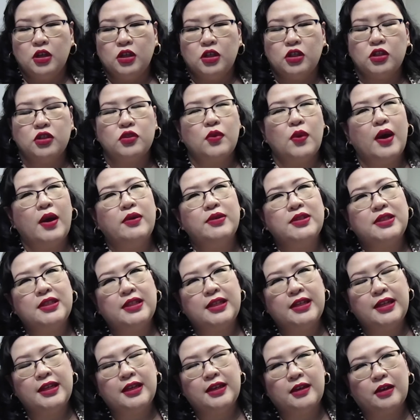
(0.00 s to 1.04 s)
So I was
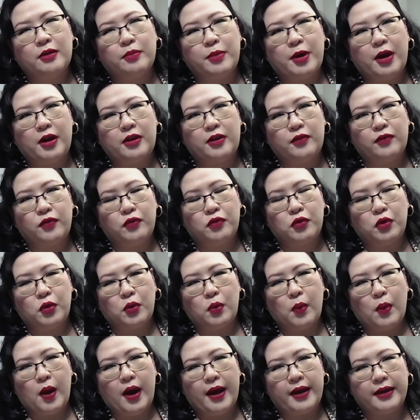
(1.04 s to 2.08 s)
thinking about it for a
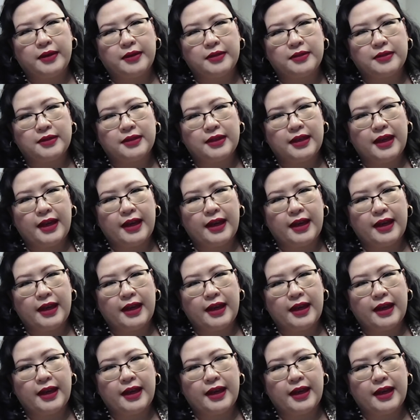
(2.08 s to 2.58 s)
while,